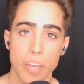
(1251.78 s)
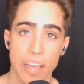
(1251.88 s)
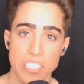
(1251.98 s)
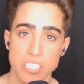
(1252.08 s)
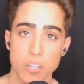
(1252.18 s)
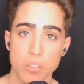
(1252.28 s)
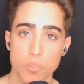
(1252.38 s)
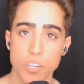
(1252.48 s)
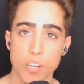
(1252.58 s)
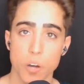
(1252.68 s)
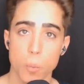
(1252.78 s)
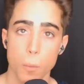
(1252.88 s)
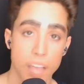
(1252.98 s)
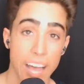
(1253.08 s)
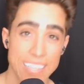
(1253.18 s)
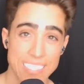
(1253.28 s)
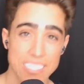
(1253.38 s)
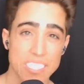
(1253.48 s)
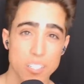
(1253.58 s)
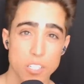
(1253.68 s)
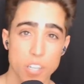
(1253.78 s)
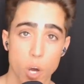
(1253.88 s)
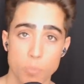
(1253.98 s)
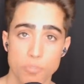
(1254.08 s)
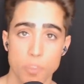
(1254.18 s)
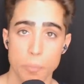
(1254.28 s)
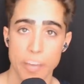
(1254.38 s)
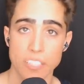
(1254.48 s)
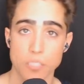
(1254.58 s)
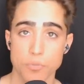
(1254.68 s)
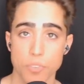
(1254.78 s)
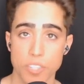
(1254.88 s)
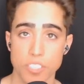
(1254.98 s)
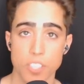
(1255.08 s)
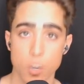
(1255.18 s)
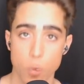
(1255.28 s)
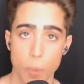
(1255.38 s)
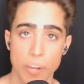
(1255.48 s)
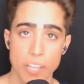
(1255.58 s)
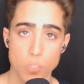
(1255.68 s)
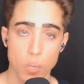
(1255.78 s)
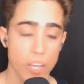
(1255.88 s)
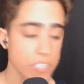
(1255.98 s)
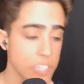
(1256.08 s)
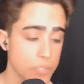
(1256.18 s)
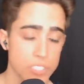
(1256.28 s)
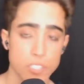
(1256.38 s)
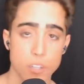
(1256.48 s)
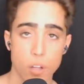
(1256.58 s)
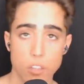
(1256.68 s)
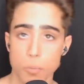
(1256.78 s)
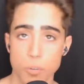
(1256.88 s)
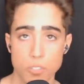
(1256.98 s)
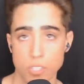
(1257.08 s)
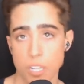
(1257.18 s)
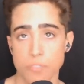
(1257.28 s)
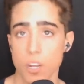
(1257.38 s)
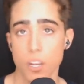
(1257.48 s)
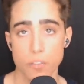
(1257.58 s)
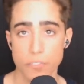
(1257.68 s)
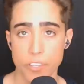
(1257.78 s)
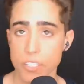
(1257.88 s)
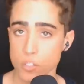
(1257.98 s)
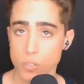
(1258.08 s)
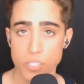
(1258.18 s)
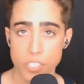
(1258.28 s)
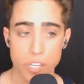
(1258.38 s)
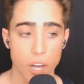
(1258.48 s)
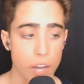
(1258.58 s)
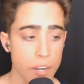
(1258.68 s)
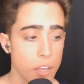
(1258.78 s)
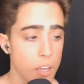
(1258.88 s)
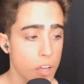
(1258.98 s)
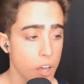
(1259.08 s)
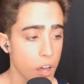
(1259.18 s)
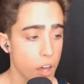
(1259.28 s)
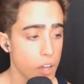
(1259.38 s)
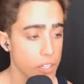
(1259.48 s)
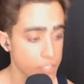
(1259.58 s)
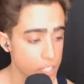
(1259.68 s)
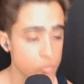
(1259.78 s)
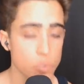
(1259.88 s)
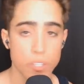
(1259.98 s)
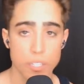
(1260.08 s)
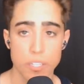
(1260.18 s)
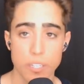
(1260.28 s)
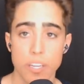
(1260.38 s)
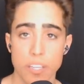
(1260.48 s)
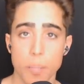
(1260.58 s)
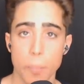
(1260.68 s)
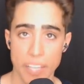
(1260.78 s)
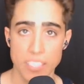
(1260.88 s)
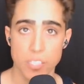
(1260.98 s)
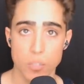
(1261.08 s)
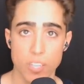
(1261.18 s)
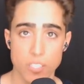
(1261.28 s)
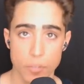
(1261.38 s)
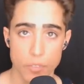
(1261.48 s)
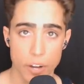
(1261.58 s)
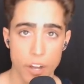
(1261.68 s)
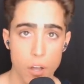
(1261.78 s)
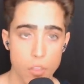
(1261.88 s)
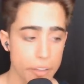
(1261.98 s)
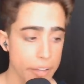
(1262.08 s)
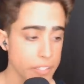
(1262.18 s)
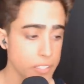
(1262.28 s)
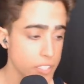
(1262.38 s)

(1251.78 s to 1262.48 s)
and share the video. I sincerely hope for the best for this young woman as well as every single other person that I've done a vegan critique on. Uh, it's, it's really in the best interest of their health and